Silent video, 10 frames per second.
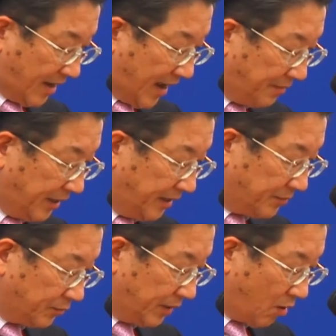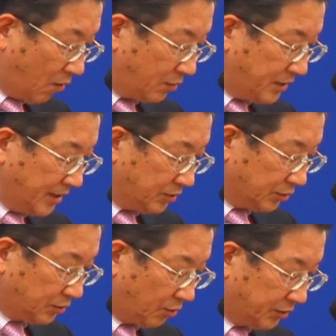I believe we all need
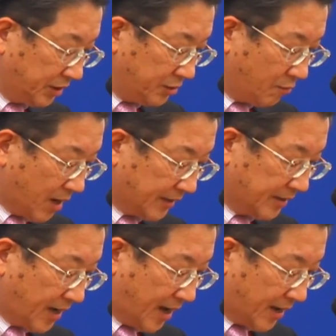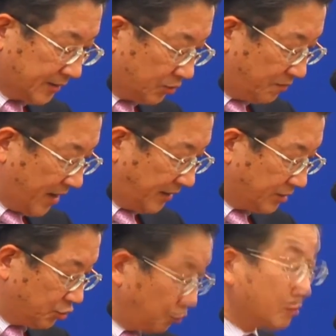to continue working hard to make
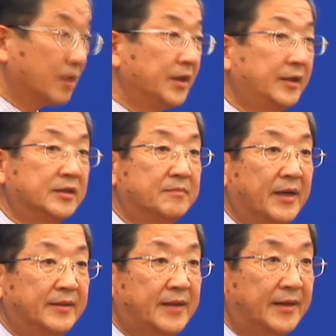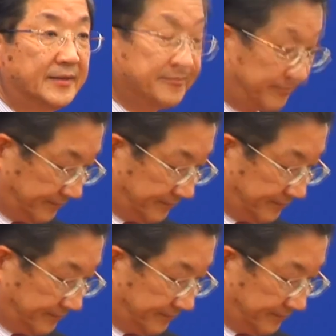sure it is maintained.